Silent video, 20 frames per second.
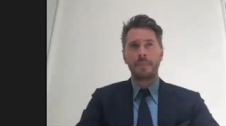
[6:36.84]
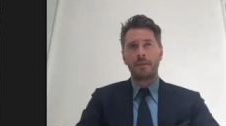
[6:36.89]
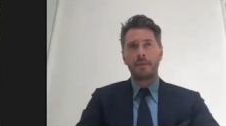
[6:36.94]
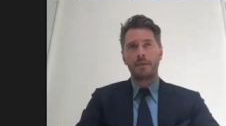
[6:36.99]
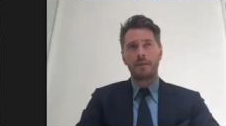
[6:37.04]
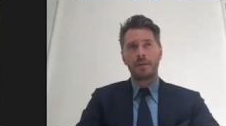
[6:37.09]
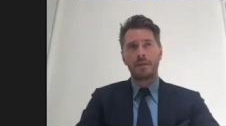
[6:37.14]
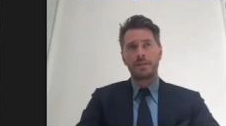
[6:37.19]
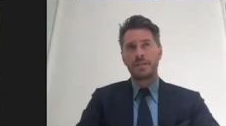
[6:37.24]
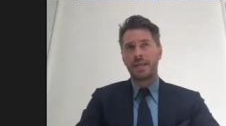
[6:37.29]

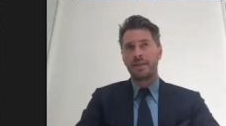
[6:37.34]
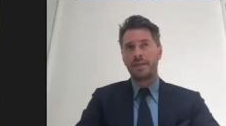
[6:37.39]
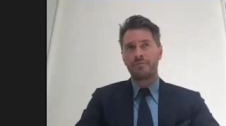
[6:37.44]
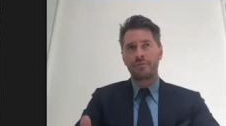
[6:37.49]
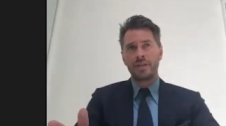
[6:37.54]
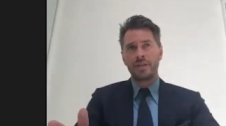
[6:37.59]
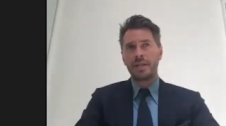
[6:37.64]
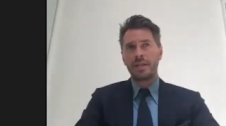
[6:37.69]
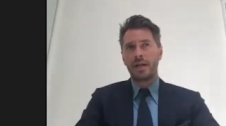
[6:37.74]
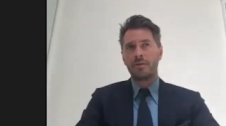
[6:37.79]
I say the
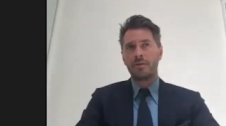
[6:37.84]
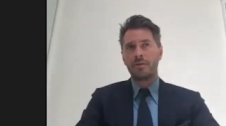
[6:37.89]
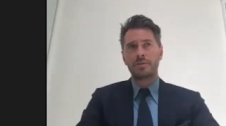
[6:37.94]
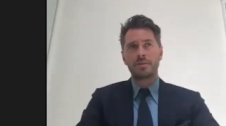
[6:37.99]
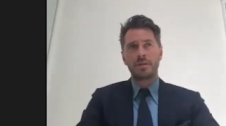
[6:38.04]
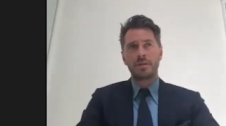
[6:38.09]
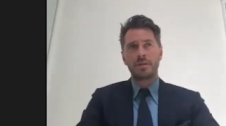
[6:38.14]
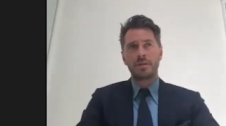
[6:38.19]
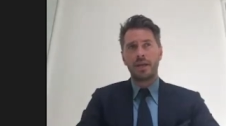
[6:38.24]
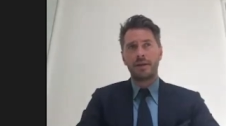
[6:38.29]

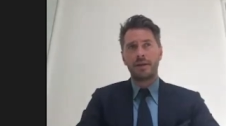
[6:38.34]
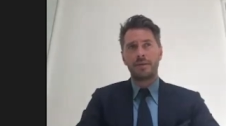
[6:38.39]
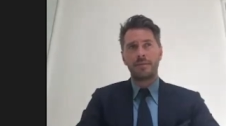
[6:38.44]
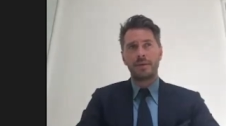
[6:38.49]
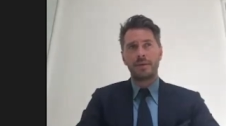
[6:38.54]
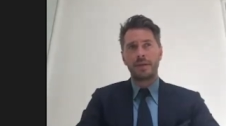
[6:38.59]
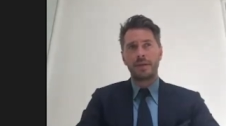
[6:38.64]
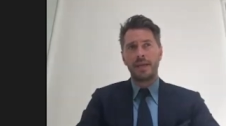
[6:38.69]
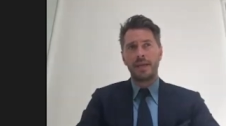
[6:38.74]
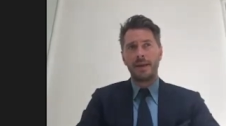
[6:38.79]
retail's,
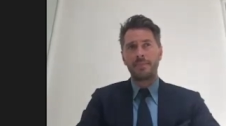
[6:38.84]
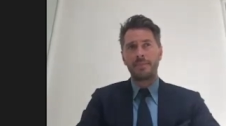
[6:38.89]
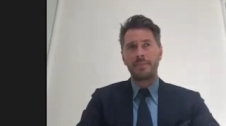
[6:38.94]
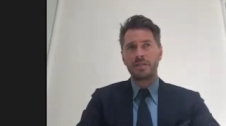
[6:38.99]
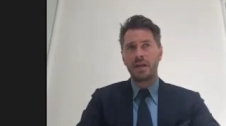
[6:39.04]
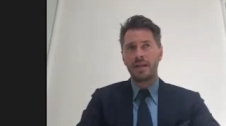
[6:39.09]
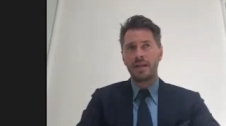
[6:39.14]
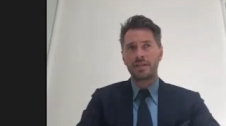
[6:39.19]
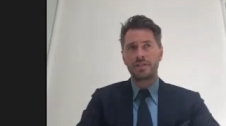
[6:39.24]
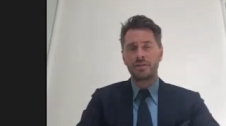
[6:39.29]
the
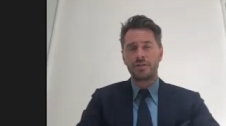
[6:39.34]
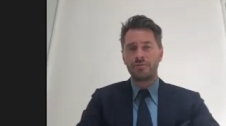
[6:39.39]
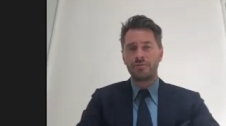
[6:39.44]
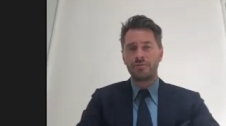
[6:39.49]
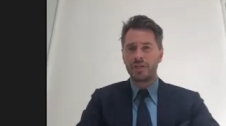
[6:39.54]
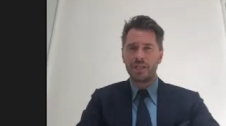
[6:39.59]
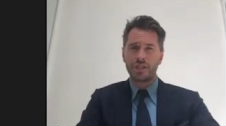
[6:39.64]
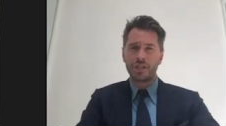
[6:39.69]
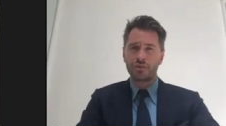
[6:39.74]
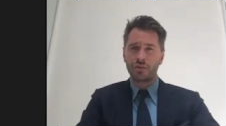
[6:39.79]
appetite's still
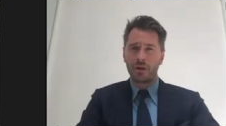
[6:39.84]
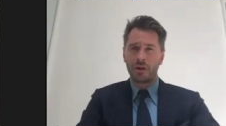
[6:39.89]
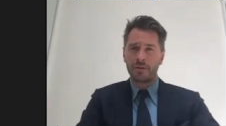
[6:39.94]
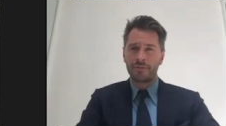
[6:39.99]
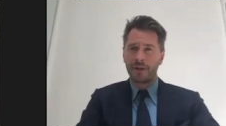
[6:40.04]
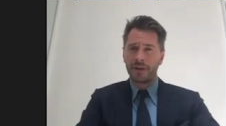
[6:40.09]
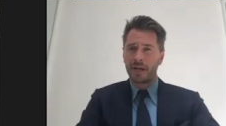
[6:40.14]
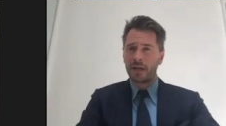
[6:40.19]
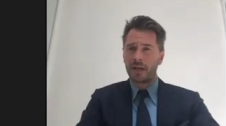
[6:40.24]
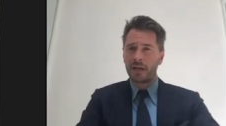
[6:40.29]
really
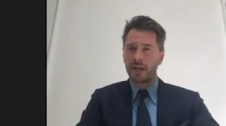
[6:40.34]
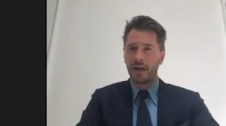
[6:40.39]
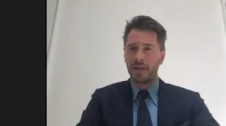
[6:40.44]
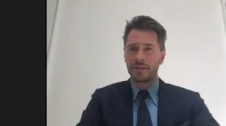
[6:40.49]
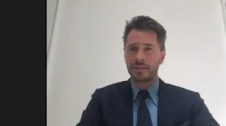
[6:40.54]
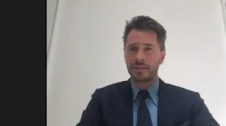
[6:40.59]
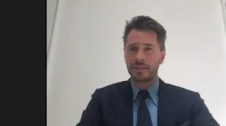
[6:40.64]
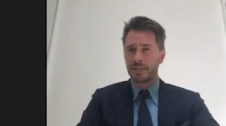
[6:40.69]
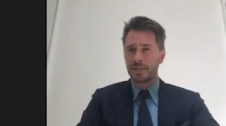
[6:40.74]
strong for our clients.